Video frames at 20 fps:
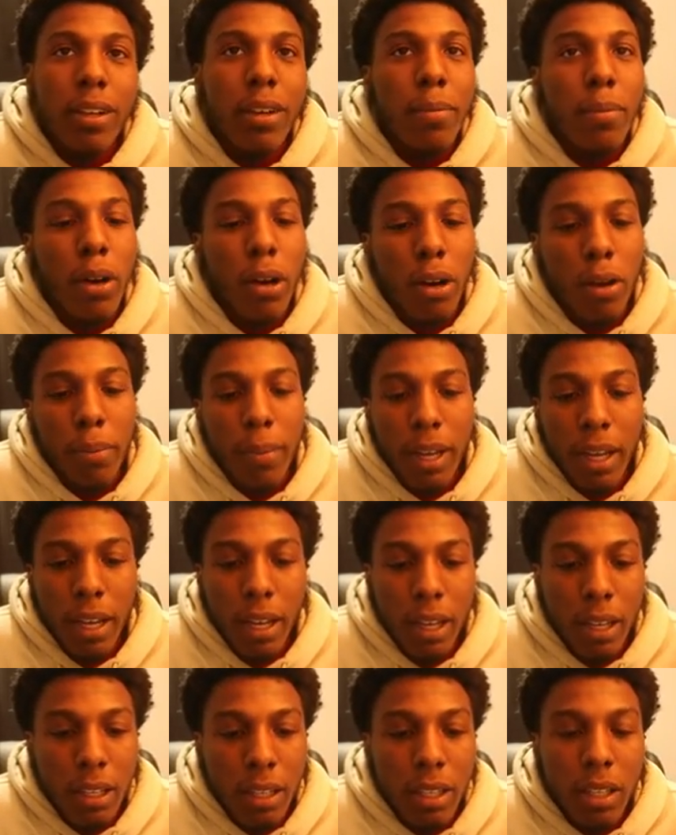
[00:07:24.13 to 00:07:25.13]
Come on,
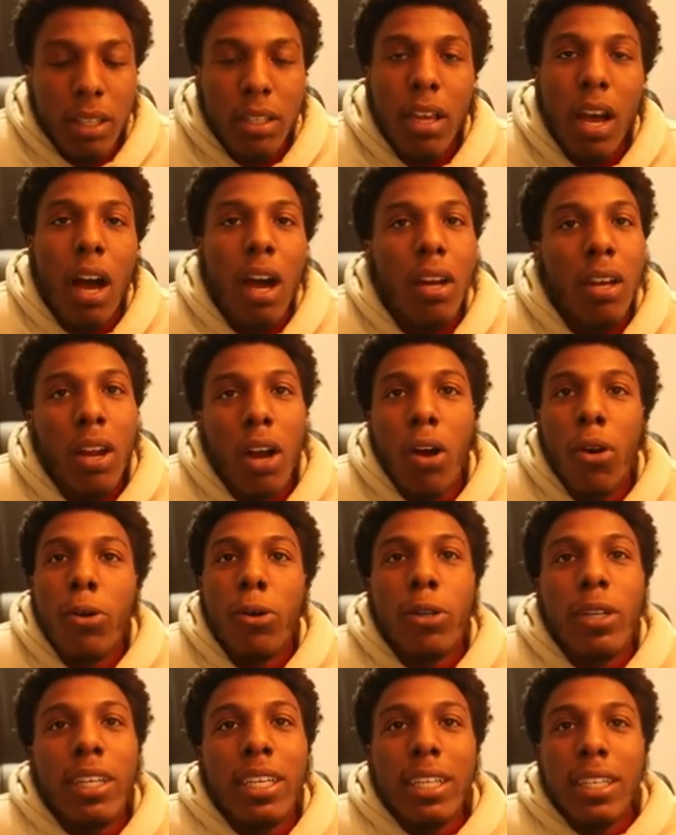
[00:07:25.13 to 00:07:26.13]
man. Y'all
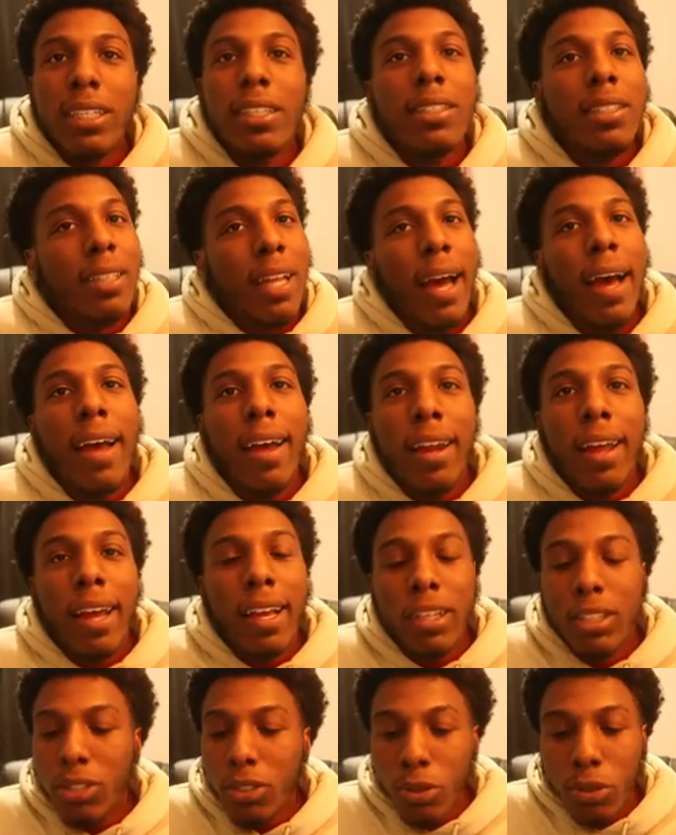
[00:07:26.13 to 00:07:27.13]
know he's not
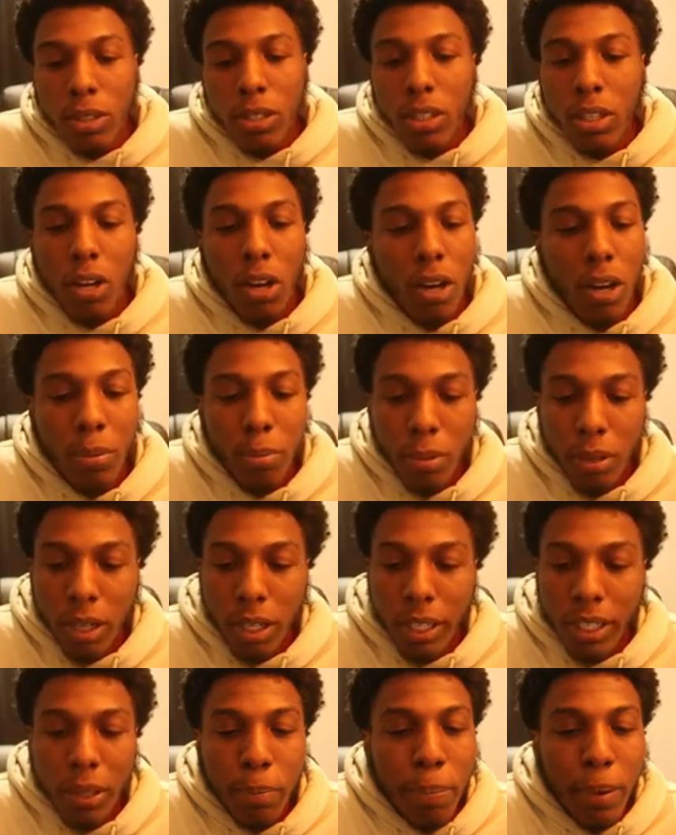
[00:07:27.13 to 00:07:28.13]
a shooting guard,
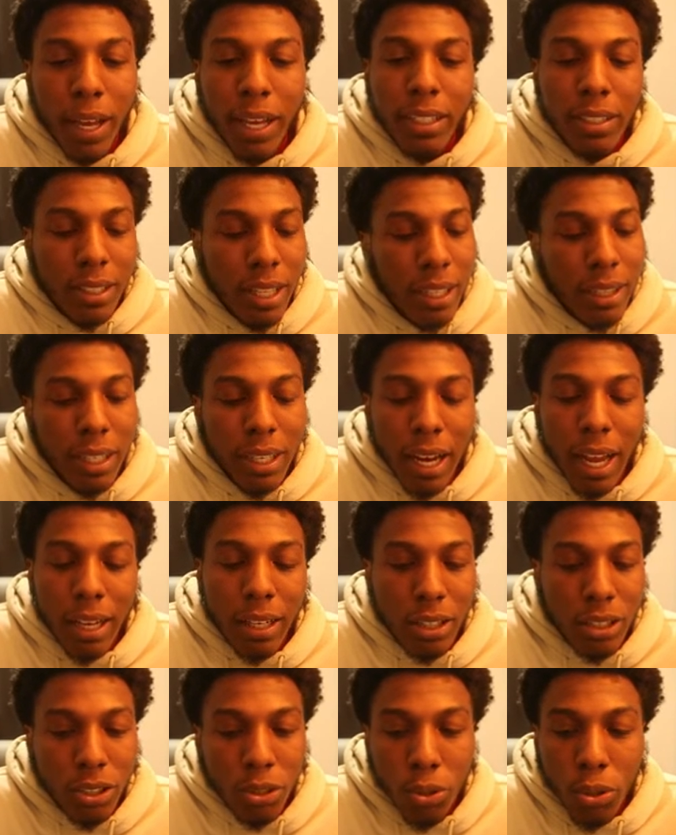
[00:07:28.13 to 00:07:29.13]
bro. He plays nothing
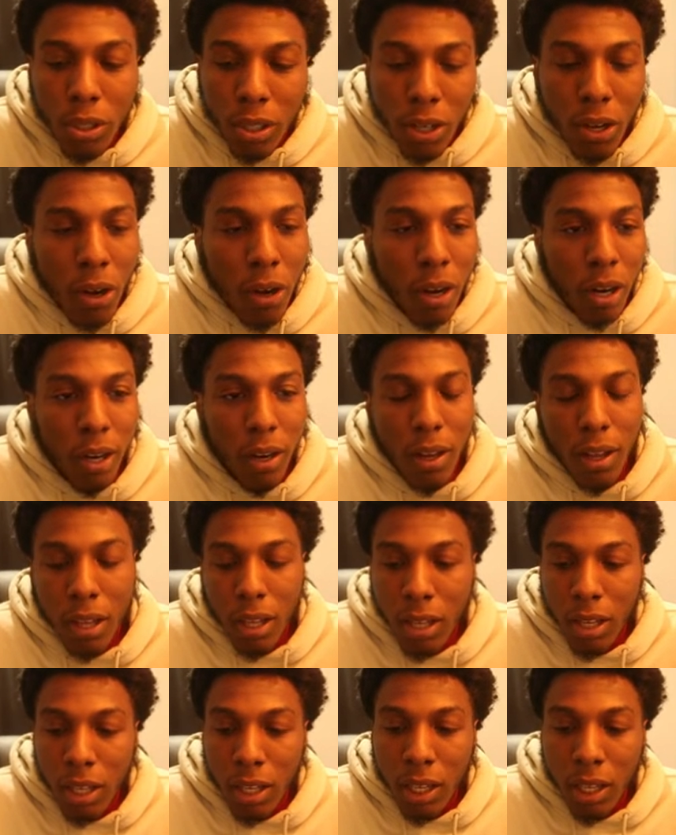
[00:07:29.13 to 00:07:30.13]
like a shooting guard.
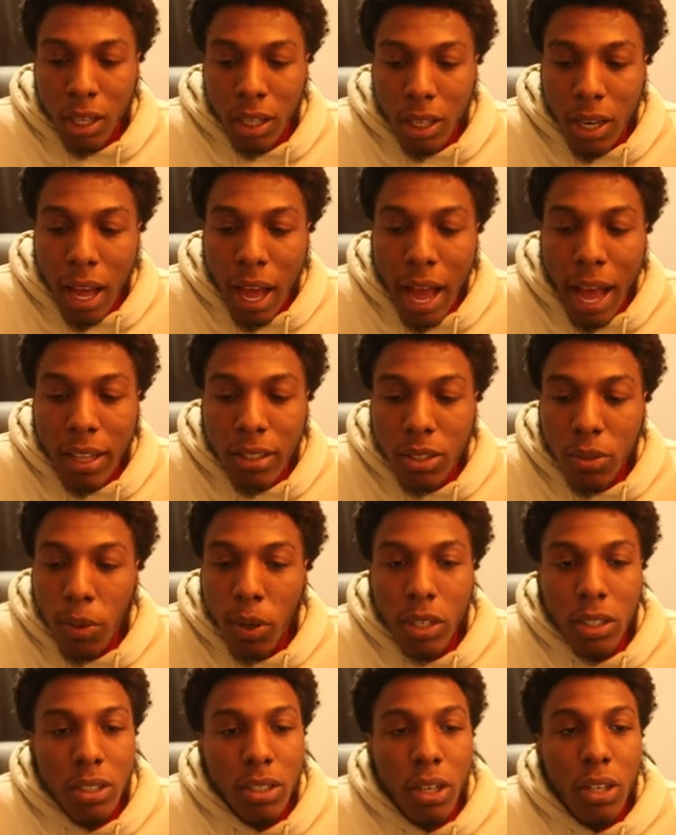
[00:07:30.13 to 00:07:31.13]
Now, I just
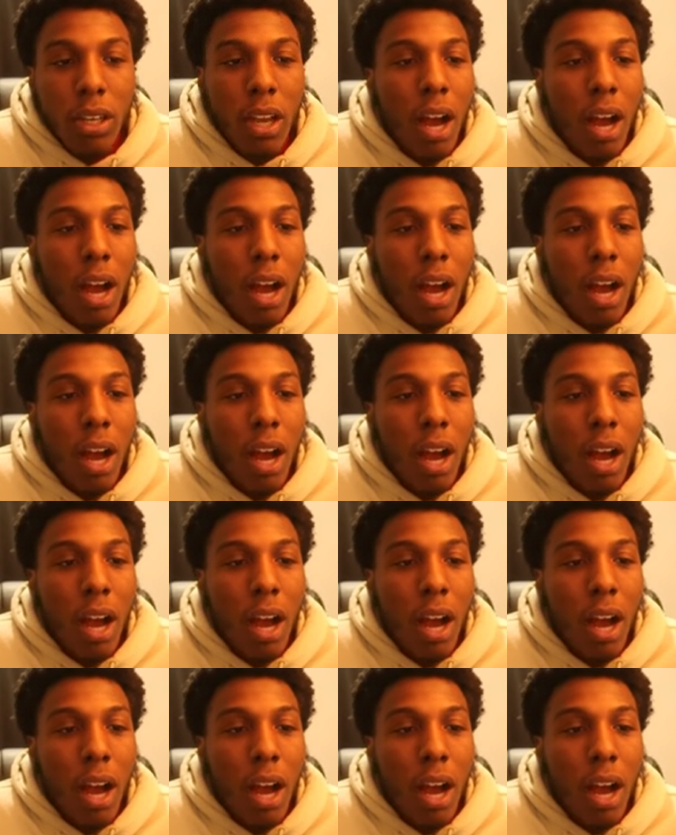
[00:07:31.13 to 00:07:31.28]
want to show